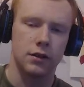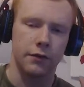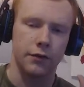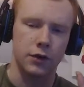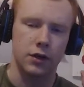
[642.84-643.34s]

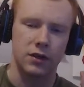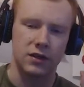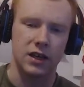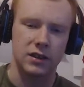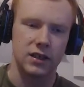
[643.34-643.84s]
the, first, the
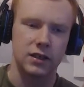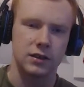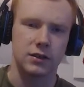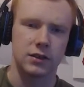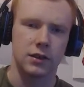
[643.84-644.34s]
second
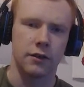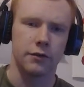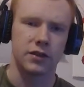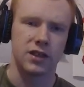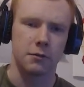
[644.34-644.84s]
sentence
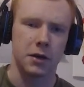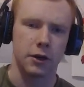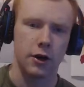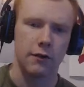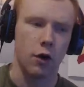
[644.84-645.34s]
of the second
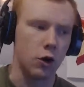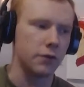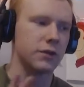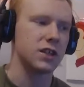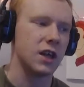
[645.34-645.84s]
paragraph. All
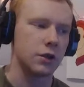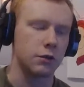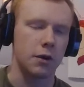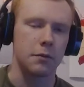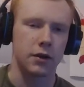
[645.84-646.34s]
of it together
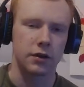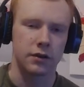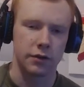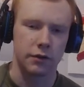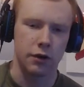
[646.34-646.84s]

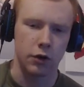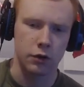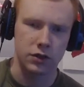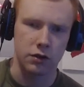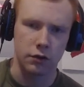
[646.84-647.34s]

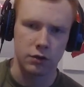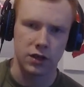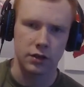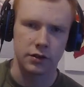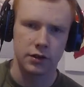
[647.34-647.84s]
goes under those
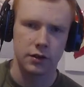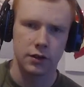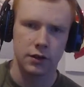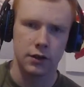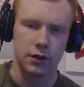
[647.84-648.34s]
things.
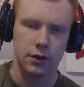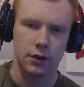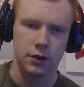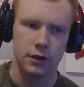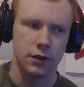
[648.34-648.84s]

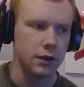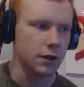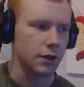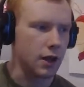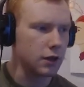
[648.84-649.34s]

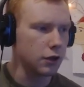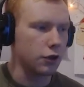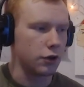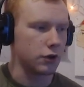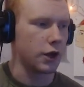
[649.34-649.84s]
Then the
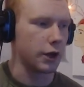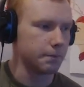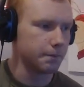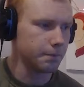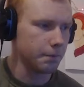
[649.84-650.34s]
third line,
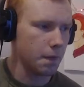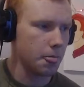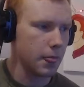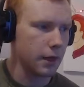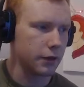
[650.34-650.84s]

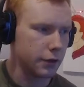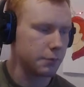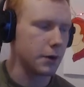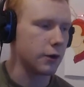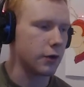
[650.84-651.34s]
the
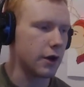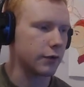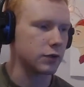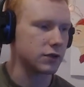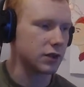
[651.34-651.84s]
third paragraph
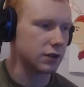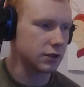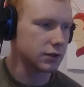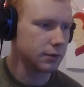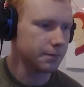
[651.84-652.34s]
goes like
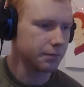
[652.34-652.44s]
this.